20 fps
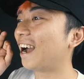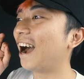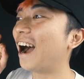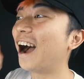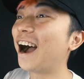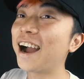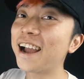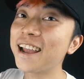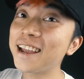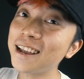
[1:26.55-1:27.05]

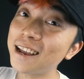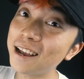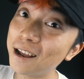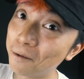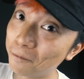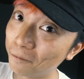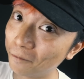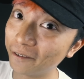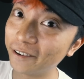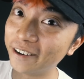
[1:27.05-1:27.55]
I
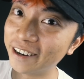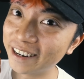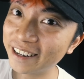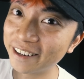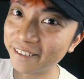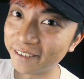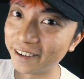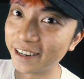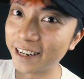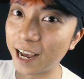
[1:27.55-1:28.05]
am
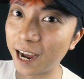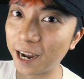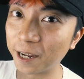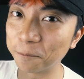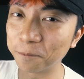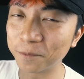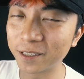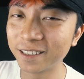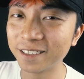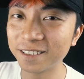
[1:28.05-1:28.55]
really
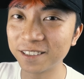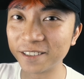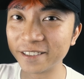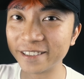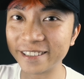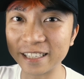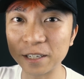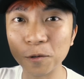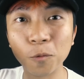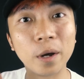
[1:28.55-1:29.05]
hyped to
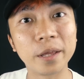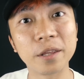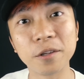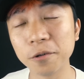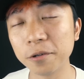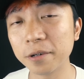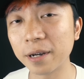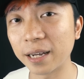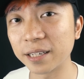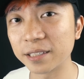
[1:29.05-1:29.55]
see what
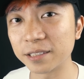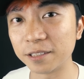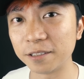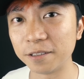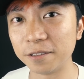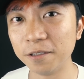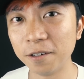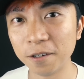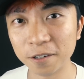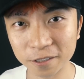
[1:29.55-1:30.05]
you guys
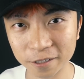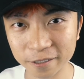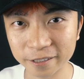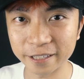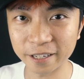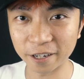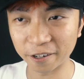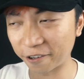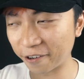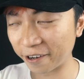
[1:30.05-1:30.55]
do
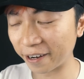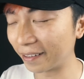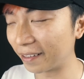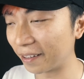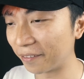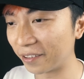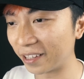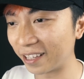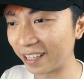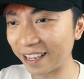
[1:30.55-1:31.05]
using your
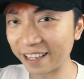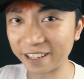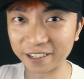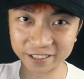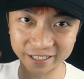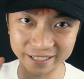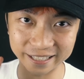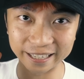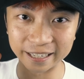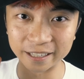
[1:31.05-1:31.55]
creativity and
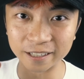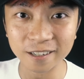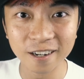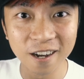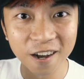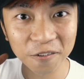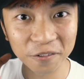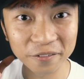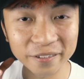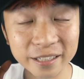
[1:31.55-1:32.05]
your skill
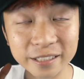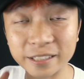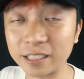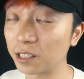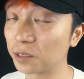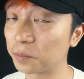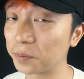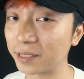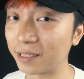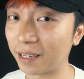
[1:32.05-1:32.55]
with the
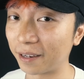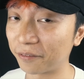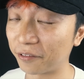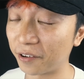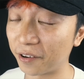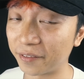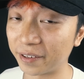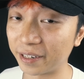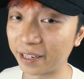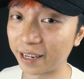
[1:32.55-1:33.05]
Jaspas deck
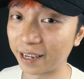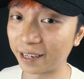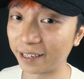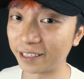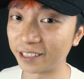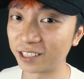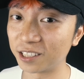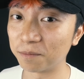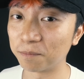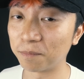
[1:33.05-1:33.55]
Favorite Day
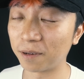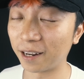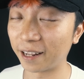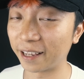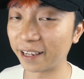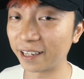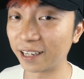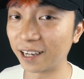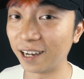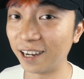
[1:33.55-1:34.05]
Edition
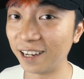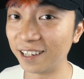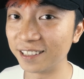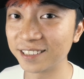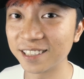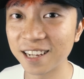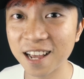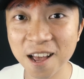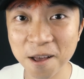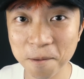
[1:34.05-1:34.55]
playing
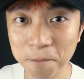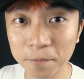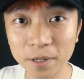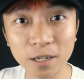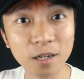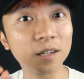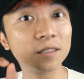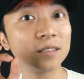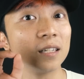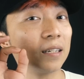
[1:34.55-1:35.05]
cards,
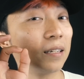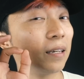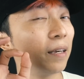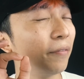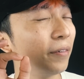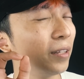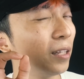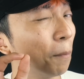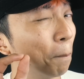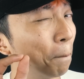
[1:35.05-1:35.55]
because
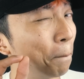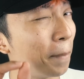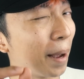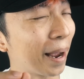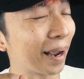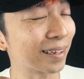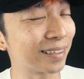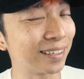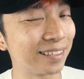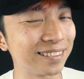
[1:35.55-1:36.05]
given the
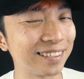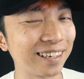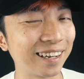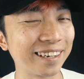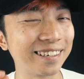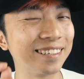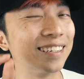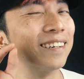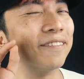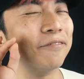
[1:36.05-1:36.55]
back
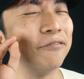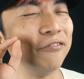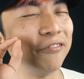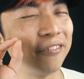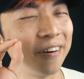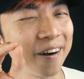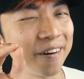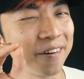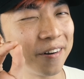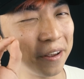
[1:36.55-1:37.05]
design, the
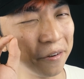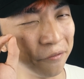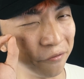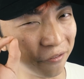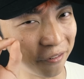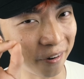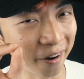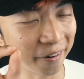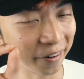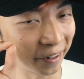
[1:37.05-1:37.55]
very
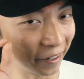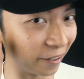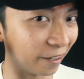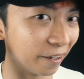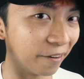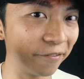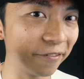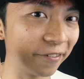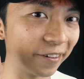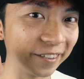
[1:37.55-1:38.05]

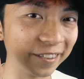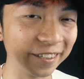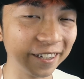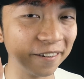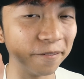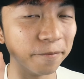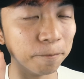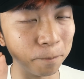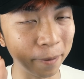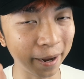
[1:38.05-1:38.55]
different
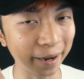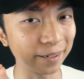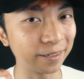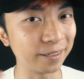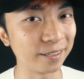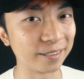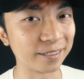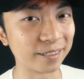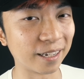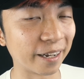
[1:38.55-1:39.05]

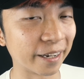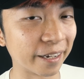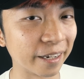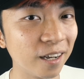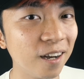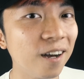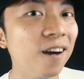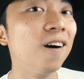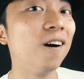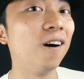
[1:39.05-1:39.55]
back design
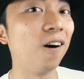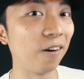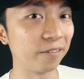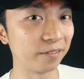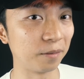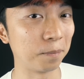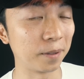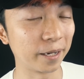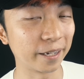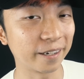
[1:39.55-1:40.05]

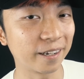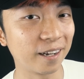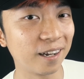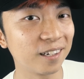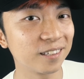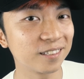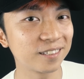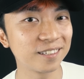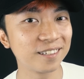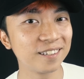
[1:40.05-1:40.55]
of the playing
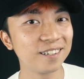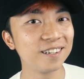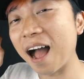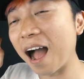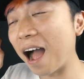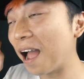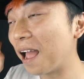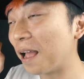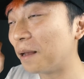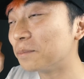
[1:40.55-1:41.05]
cards,
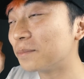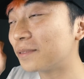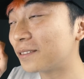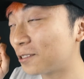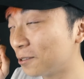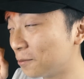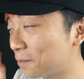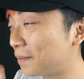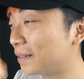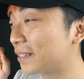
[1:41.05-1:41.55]
I am
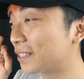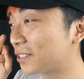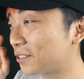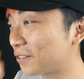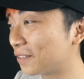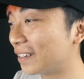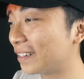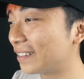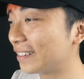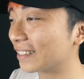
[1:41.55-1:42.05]
super
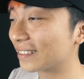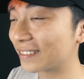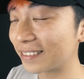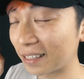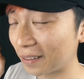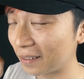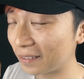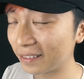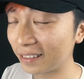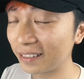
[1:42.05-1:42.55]
sure that
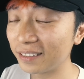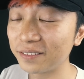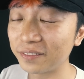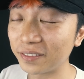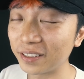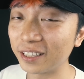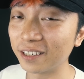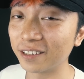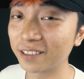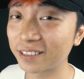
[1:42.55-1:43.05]
some of these
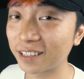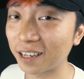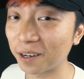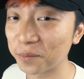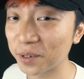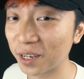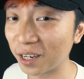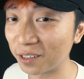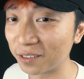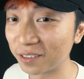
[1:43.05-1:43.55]
videos
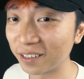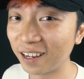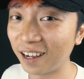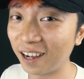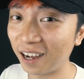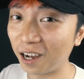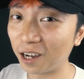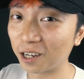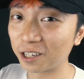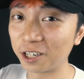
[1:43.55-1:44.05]
coming out
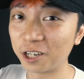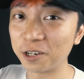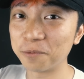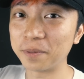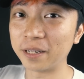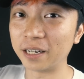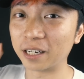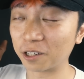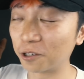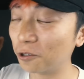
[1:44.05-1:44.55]
are gonna
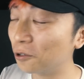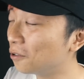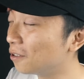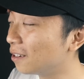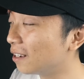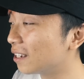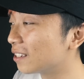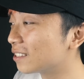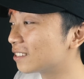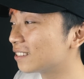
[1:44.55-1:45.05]
be the
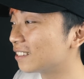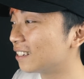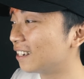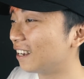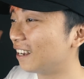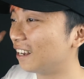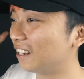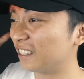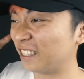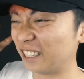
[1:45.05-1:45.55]
coolest,
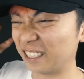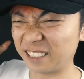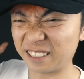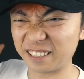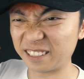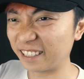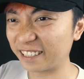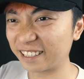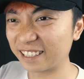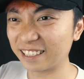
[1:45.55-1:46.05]
the
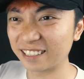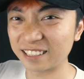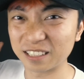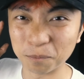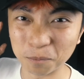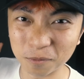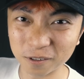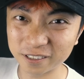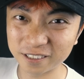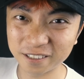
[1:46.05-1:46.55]
sickest,
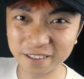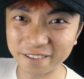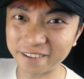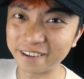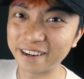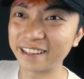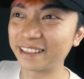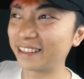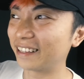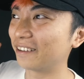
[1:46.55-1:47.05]
the most
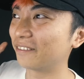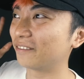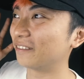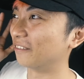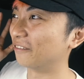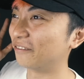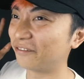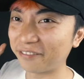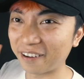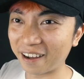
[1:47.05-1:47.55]
creative,
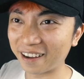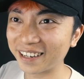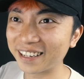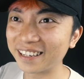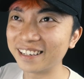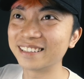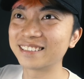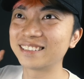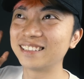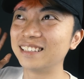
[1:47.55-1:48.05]
the
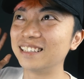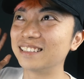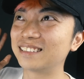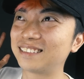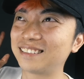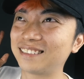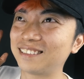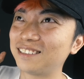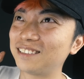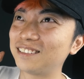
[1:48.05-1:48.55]
funniest,
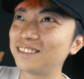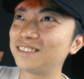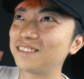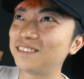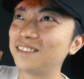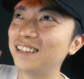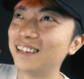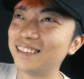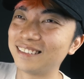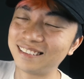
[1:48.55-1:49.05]

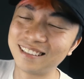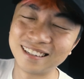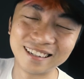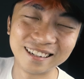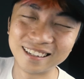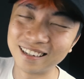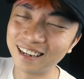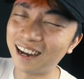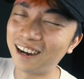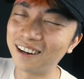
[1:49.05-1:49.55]
the
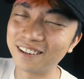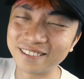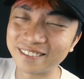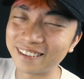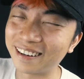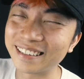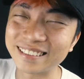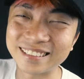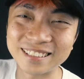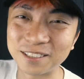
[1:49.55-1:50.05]

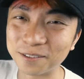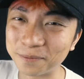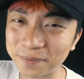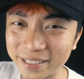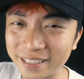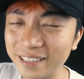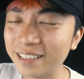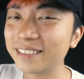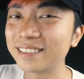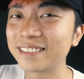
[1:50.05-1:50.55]
outright
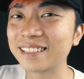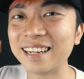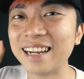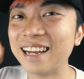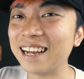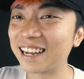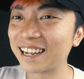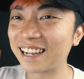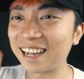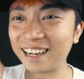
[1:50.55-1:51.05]
stupidest
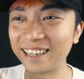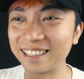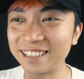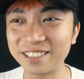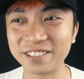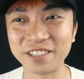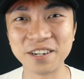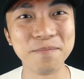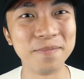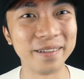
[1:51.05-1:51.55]

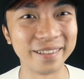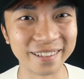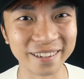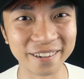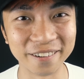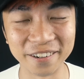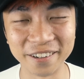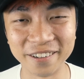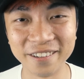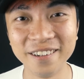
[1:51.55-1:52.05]
cardistry
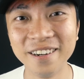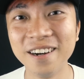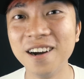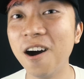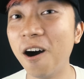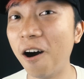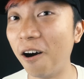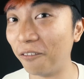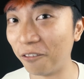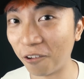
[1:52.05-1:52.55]
material
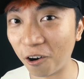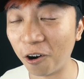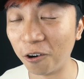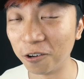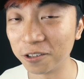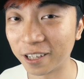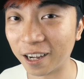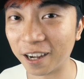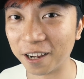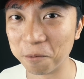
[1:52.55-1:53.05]
of
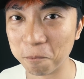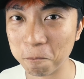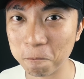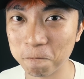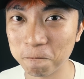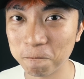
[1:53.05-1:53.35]
all time.